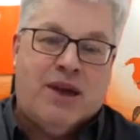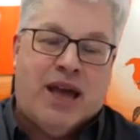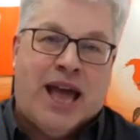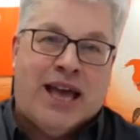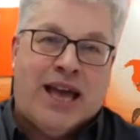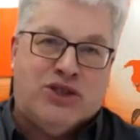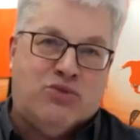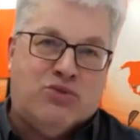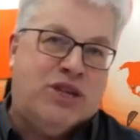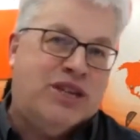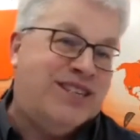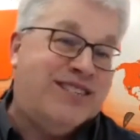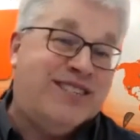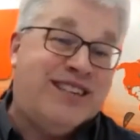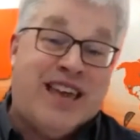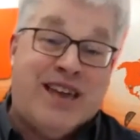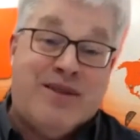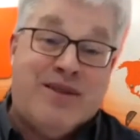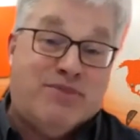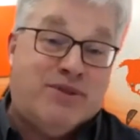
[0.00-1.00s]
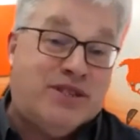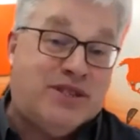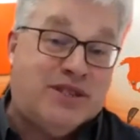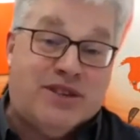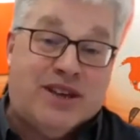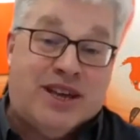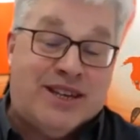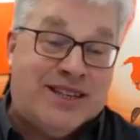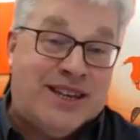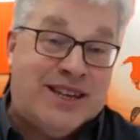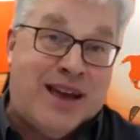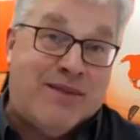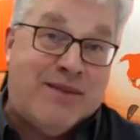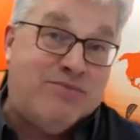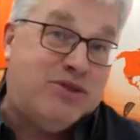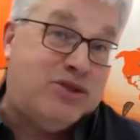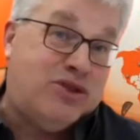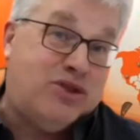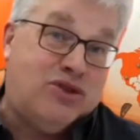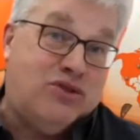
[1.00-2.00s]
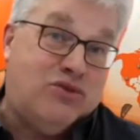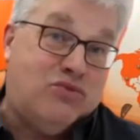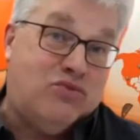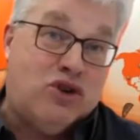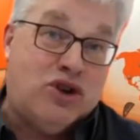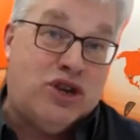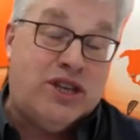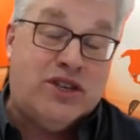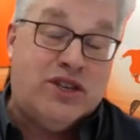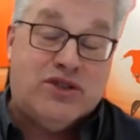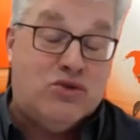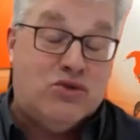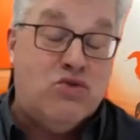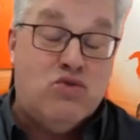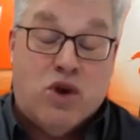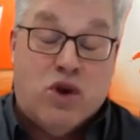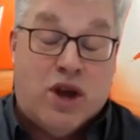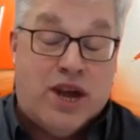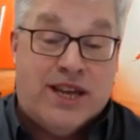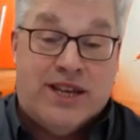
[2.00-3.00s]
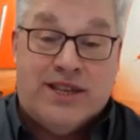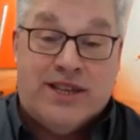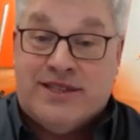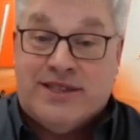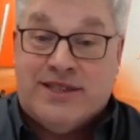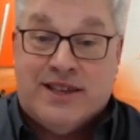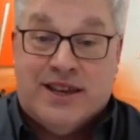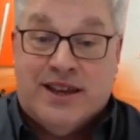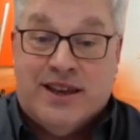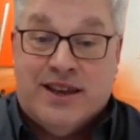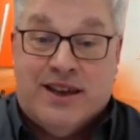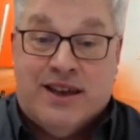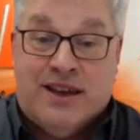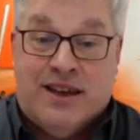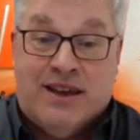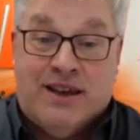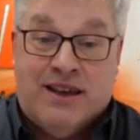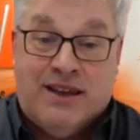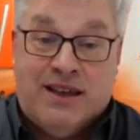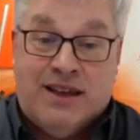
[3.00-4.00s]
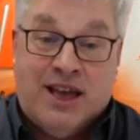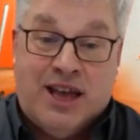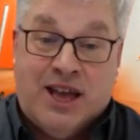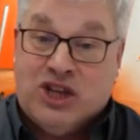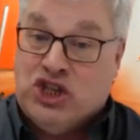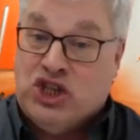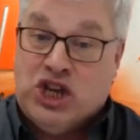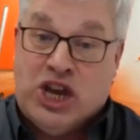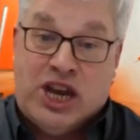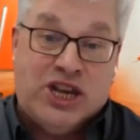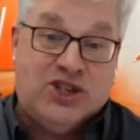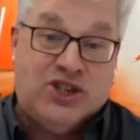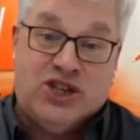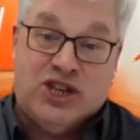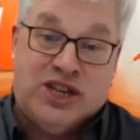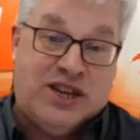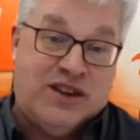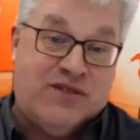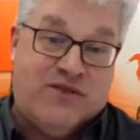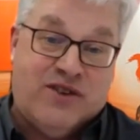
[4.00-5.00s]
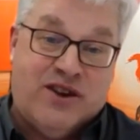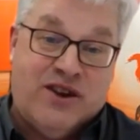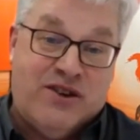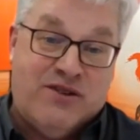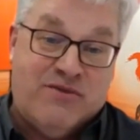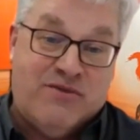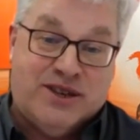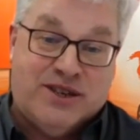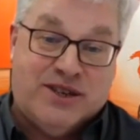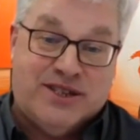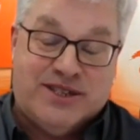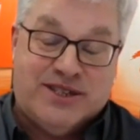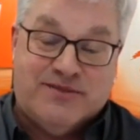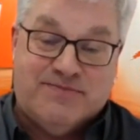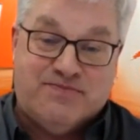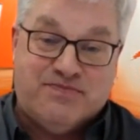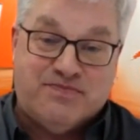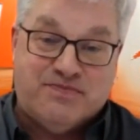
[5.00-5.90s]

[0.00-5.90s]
as we adapt to what is always a changing environment.